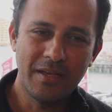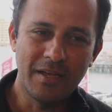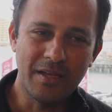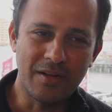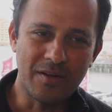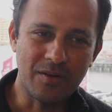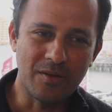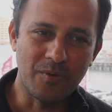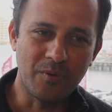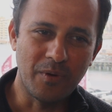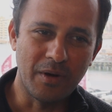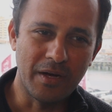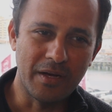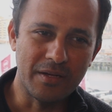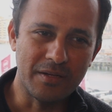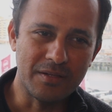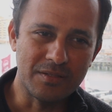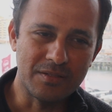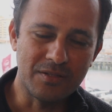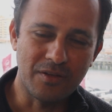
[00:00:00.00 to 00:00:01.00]
It
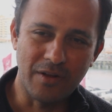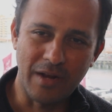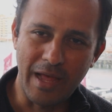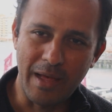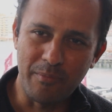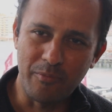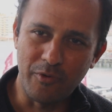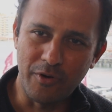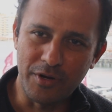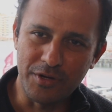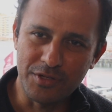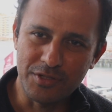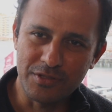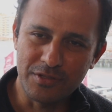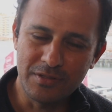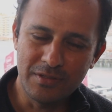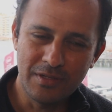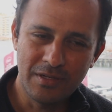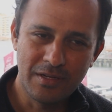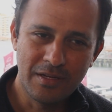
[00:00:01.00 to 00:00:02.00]
requires
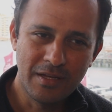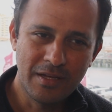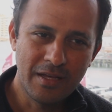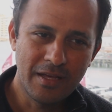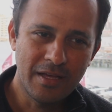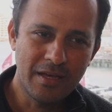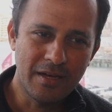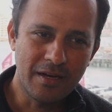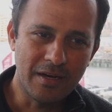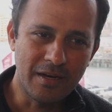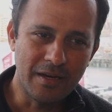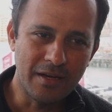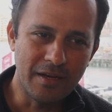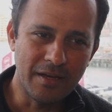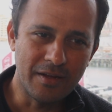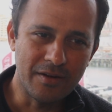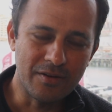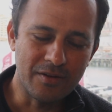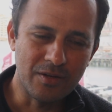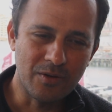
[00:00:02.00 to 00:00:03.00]
collaboration.
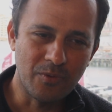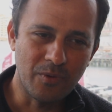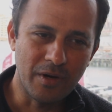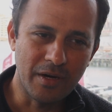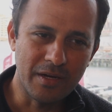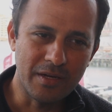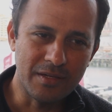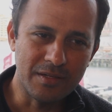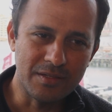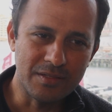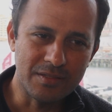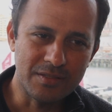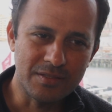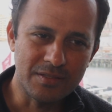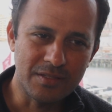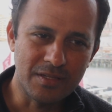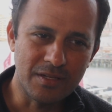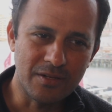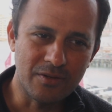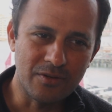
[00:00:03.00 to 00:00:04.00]
It
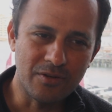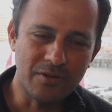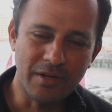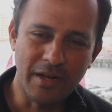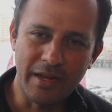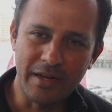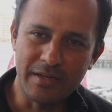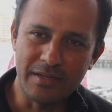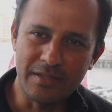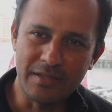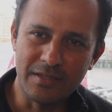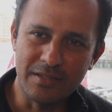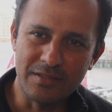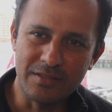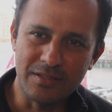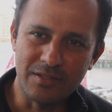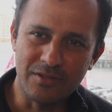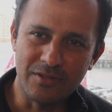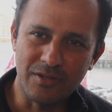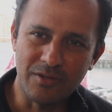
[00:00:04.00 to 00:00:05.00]
requires, good
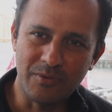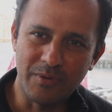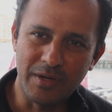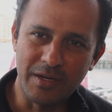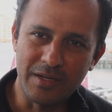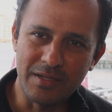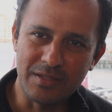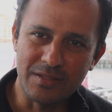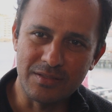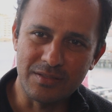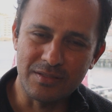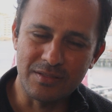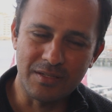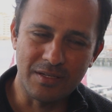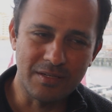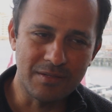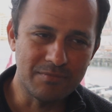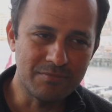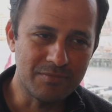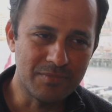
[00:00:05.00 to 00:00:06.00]
ideas. It requires,
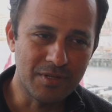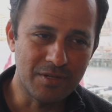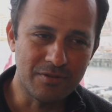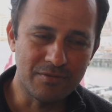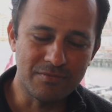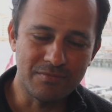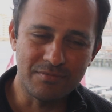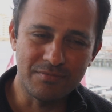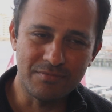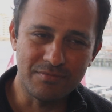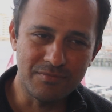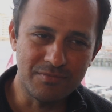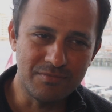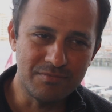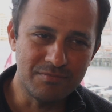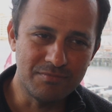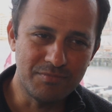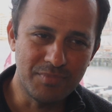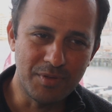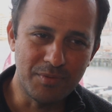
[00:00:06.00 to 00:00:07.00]

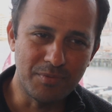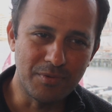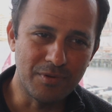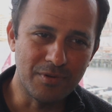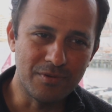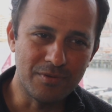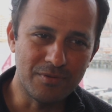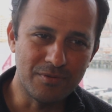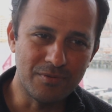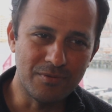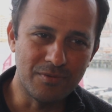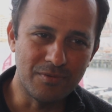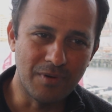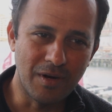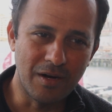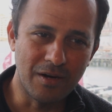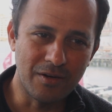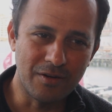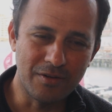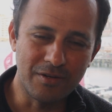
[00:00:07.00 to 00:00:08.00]
people who
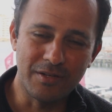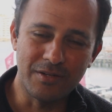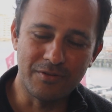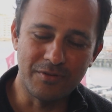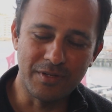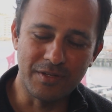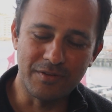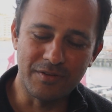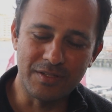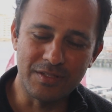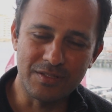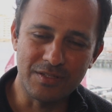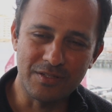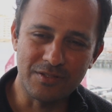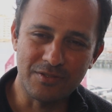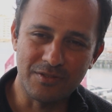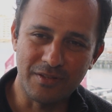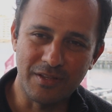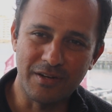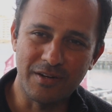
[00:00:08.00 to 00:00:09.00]
are good at doing
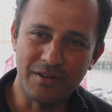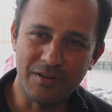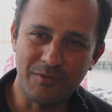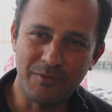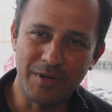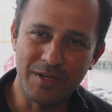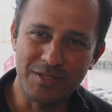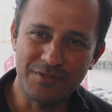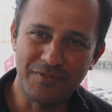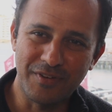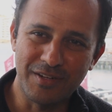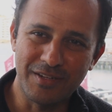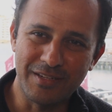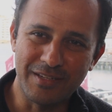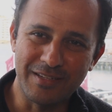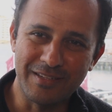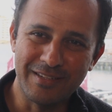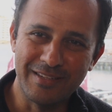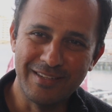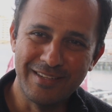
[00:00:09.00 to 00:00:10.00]
research, and then it requires
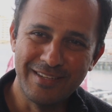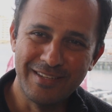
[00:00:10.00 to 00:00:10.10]
funding.